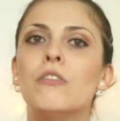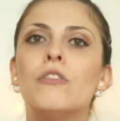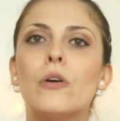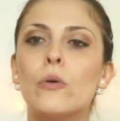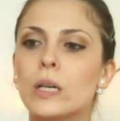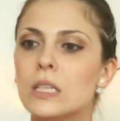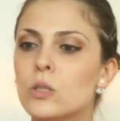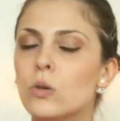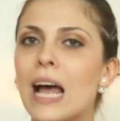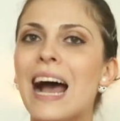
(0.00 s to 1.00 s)

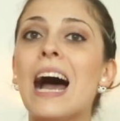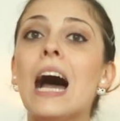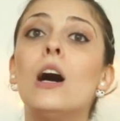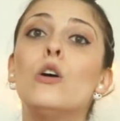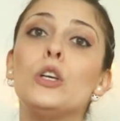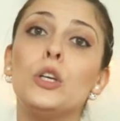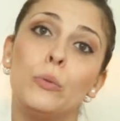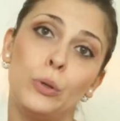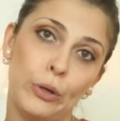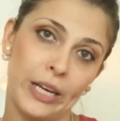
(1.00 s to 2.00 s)
Focus on how you
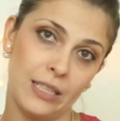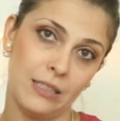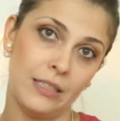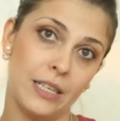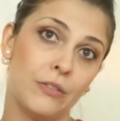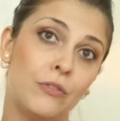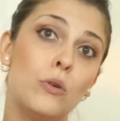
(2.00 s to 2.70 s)
will get there,